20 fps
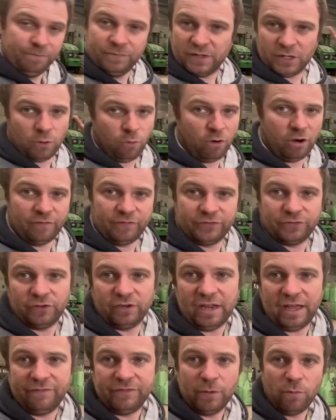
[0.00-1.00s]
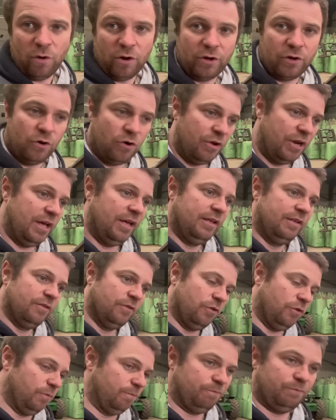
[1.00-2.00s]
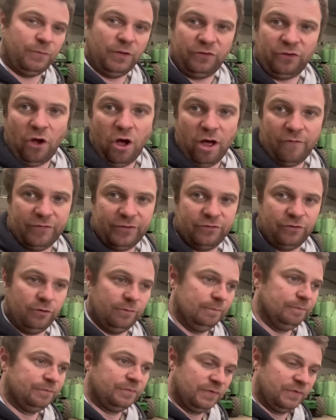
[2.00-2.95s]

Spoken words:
1/4 ton left in one corner, or 1/2 ton.